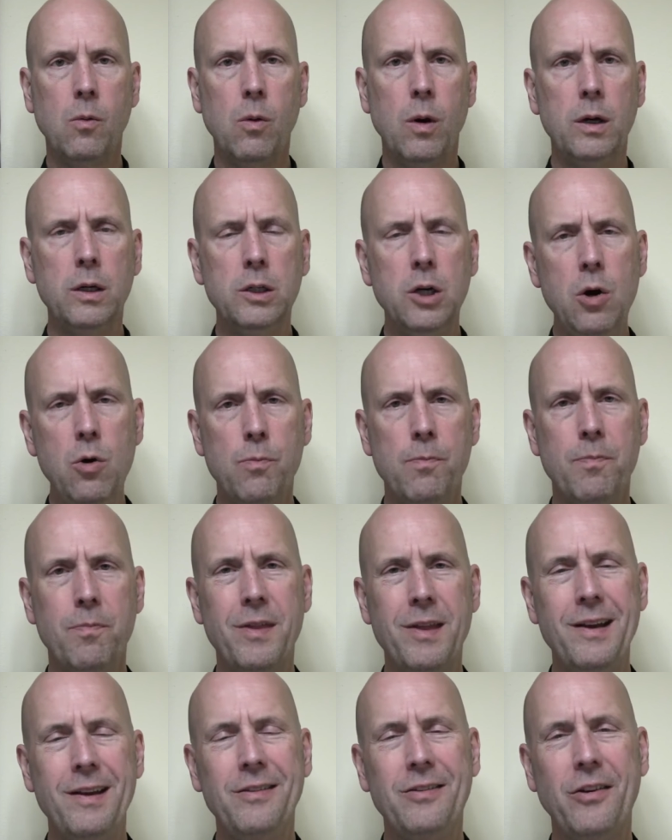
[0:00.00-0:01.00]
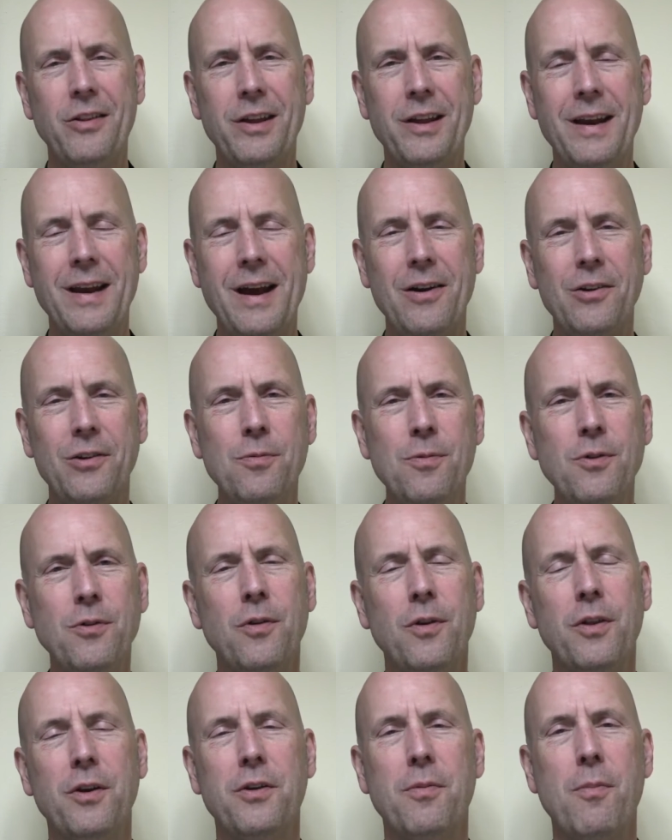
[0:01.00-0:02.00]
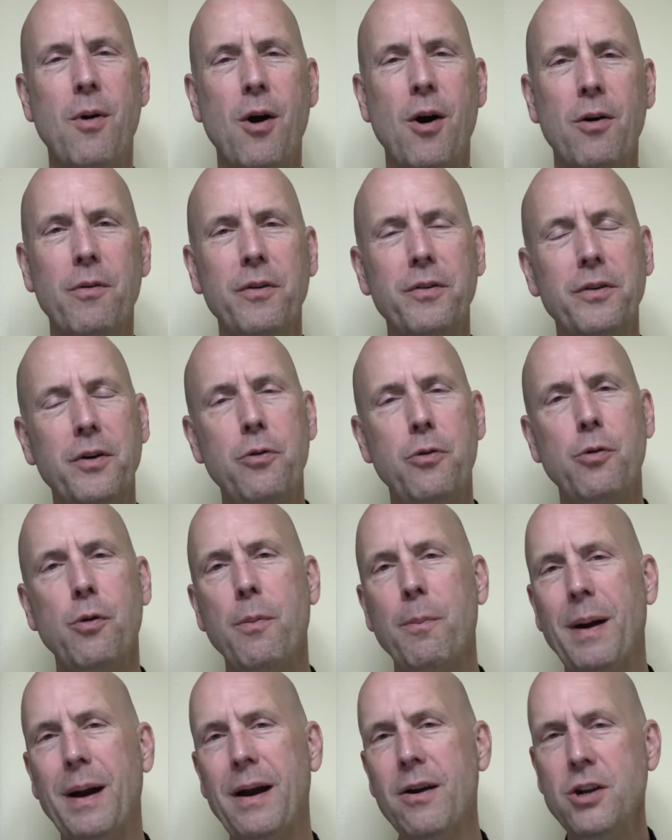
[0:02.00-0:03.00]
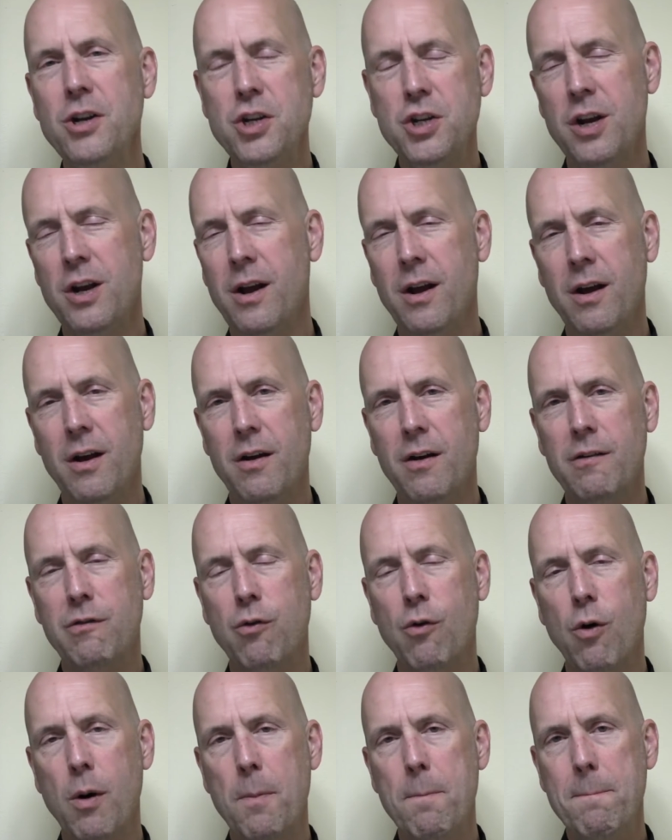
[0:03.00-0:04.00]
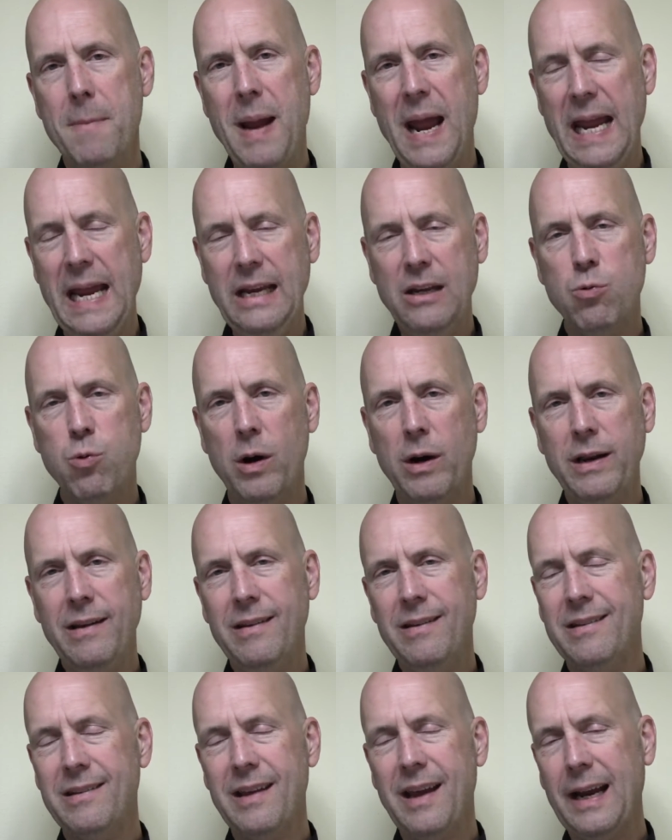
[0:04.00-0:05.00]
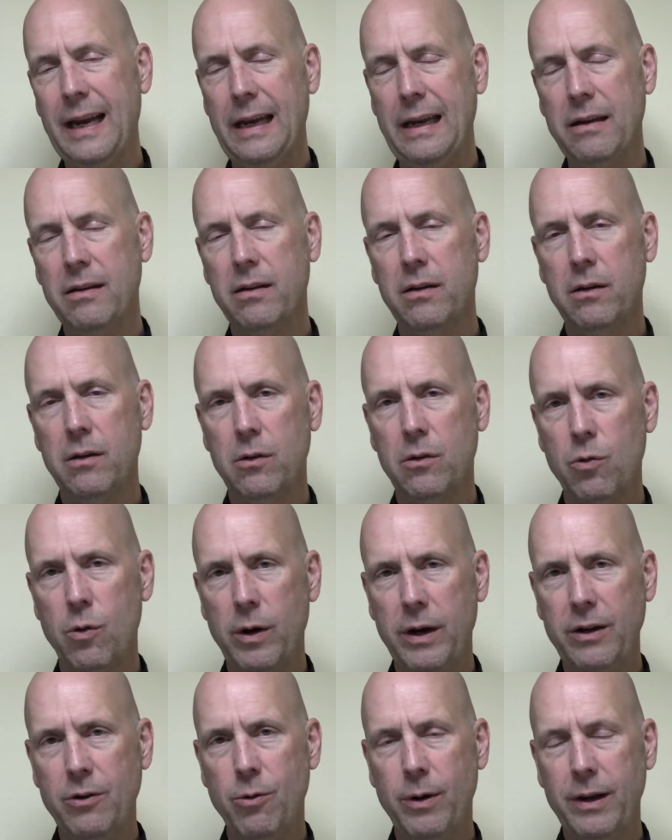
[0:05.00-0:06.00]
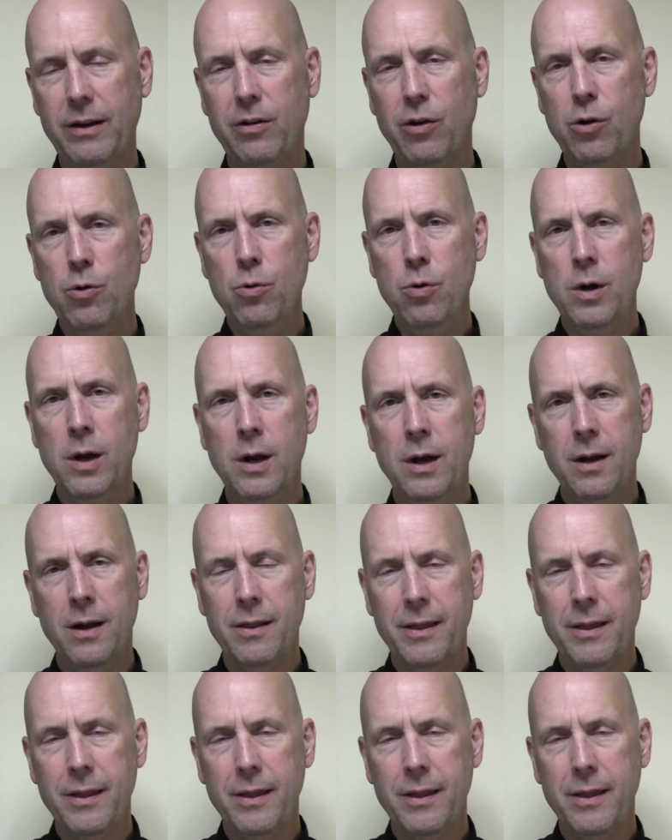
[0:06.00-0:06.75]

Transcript: Well, hello. These are the announcements for the Tomorrow Lutheran Parish for May 22nd. 2022.